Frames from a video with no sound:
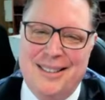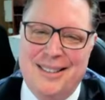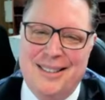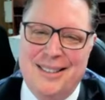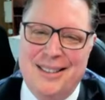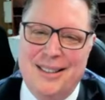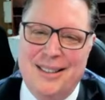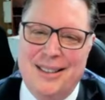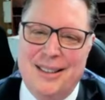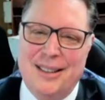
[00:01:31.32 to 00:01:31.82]

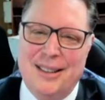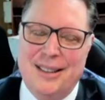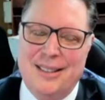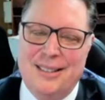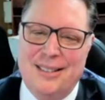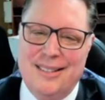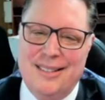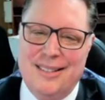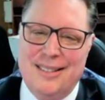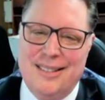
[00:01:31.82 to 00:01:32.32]

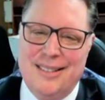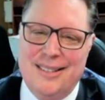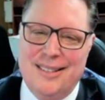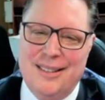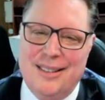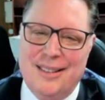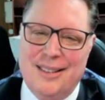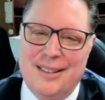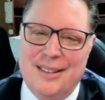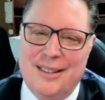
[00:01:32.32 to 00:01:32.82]

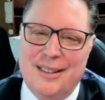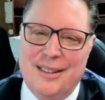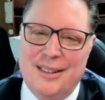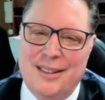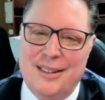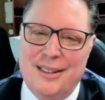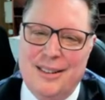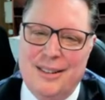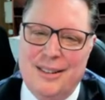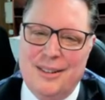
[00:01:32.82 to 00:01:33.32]

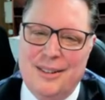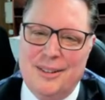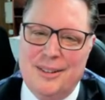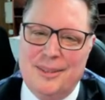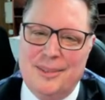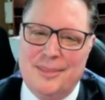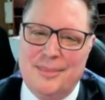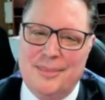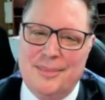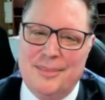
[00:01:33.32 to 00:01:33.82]

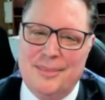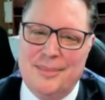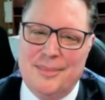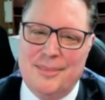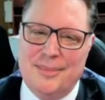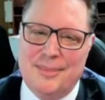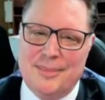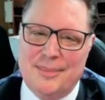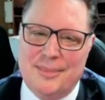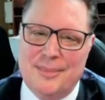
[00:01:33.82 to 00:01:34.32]

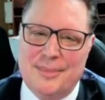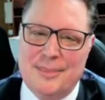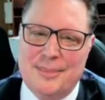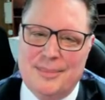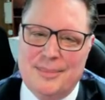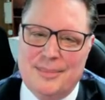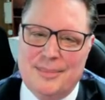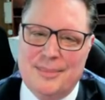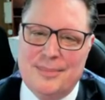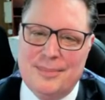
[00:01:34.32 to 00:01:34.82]

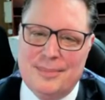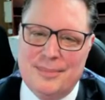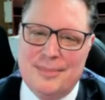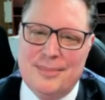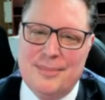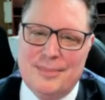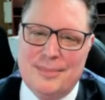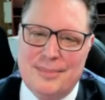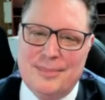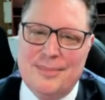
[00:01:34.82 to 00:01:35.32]

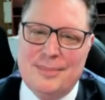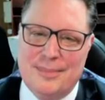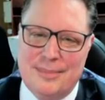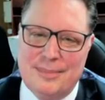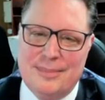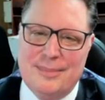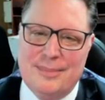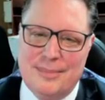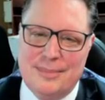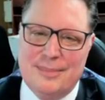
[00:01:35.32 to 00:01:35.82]

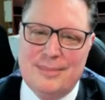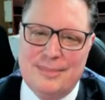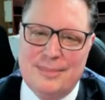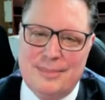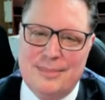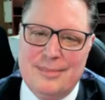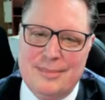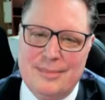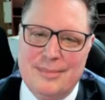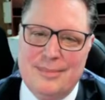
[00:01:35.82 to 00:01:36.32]

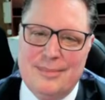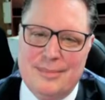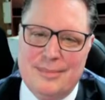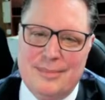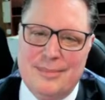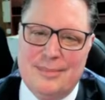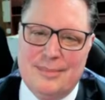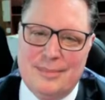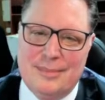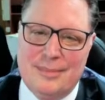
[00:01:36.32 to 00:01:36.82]

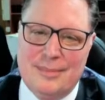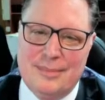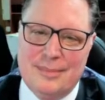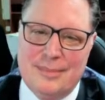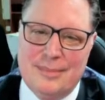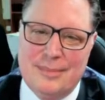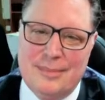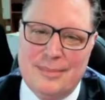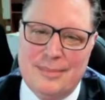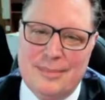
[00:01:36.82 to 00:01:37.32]

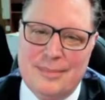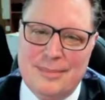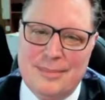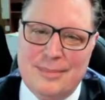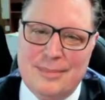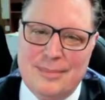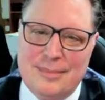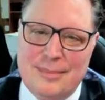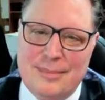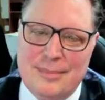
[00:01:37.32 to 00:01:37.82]

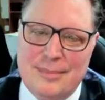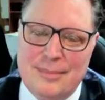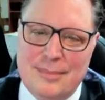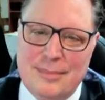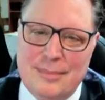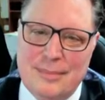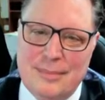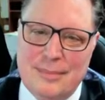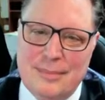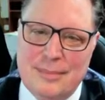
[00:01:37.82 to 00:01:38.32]

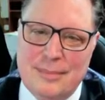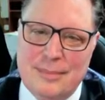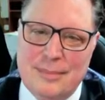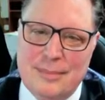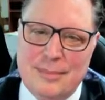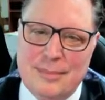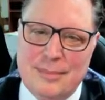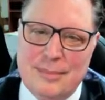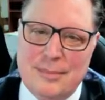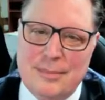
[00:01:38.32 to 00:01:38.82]

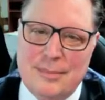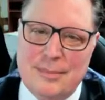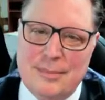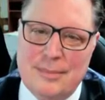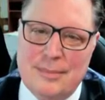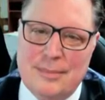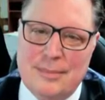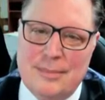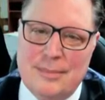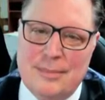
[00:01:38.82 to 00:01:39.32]
This person isn't speaking.